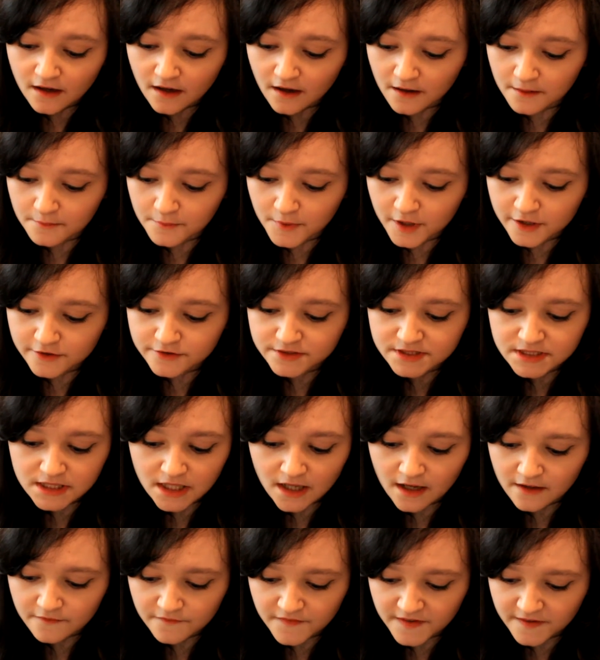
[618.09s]
I was
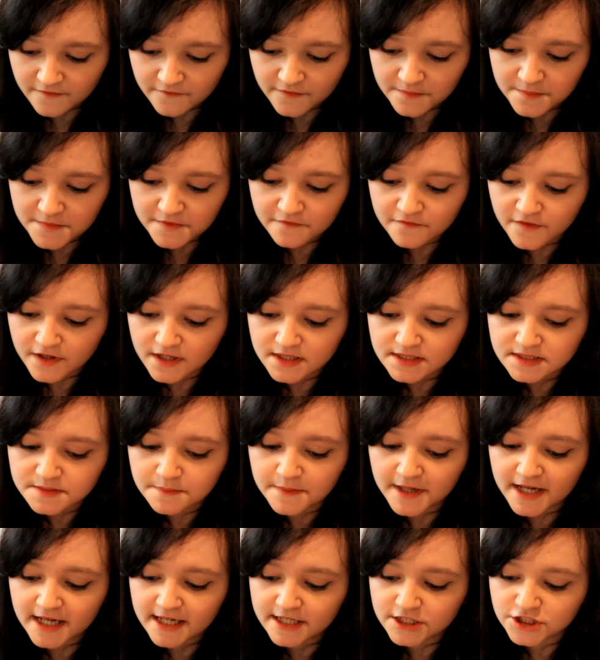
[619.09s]
laughing from the
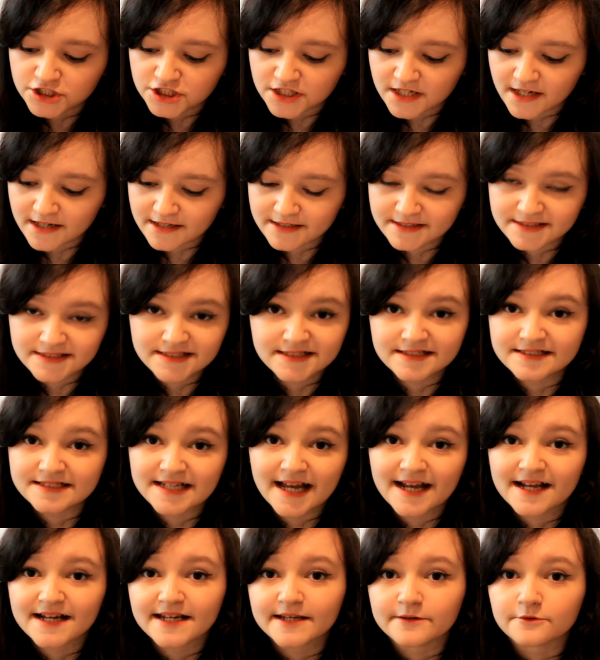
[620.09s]
first page, and it's
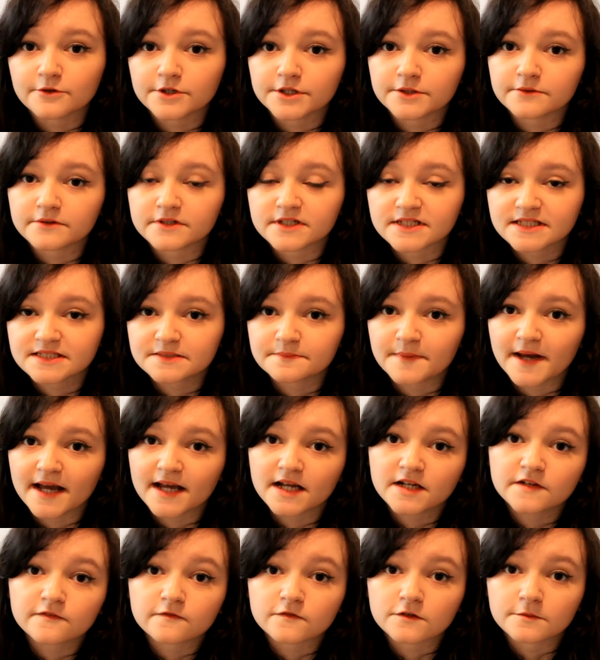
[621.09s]
exactly what you would
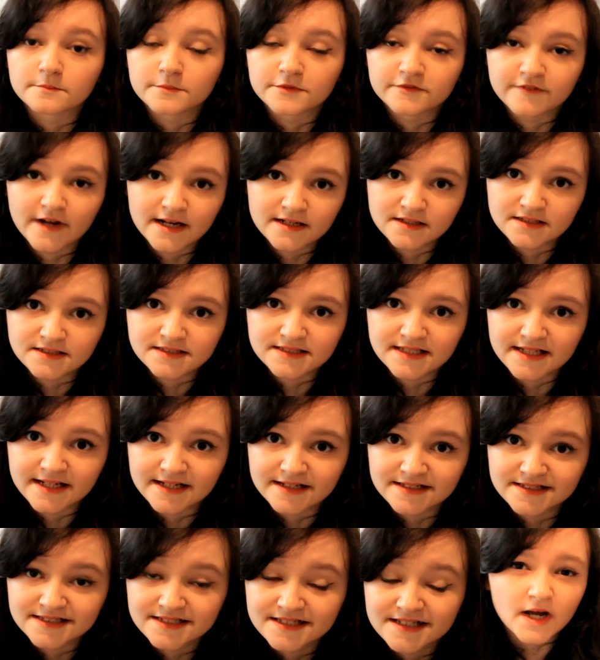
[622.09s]
expect from Miranda
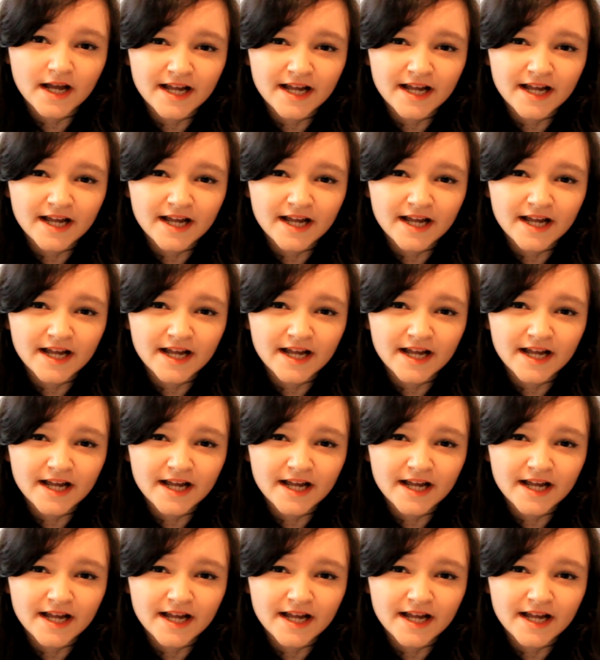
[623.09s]
Sings.